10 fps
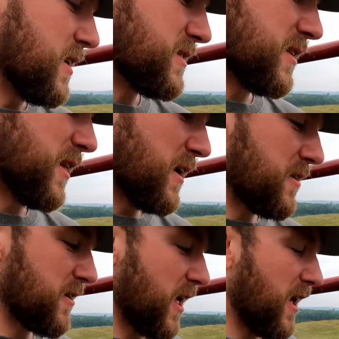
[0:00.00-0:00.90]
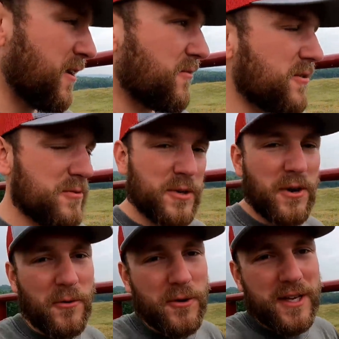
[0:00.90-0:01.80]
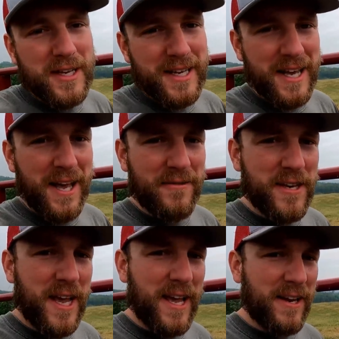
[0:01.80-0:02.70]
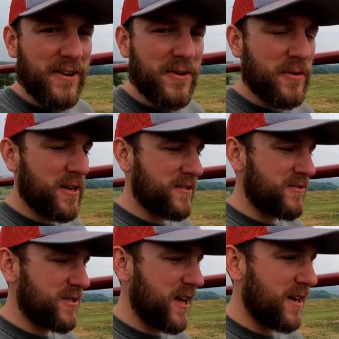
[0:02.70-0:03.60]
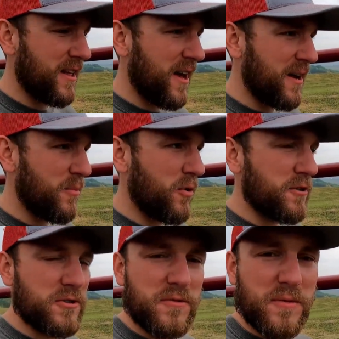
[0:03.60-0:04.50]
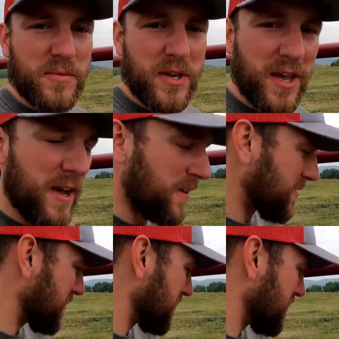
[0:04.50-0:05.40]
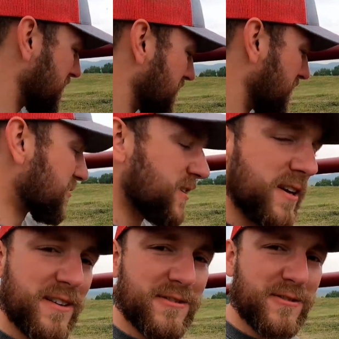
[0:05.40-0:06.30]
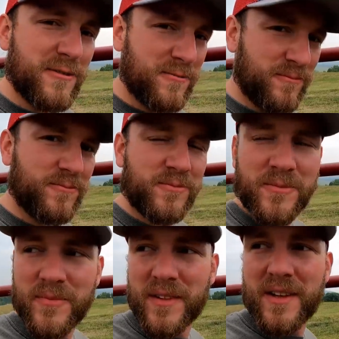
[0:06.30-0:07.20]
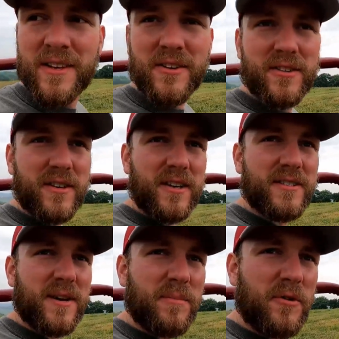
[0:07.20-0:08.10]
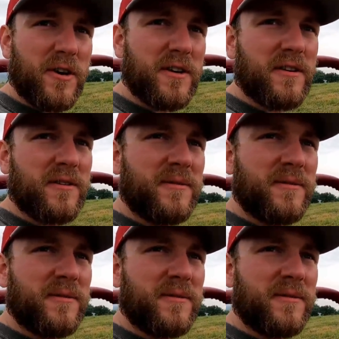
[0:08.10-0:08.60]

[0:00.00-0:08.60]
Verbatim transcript: it's a lighter gate, which we don't really need a heavy gate here because there's not a lot of pressure from the cattle. It's really nice. Nice upgrade.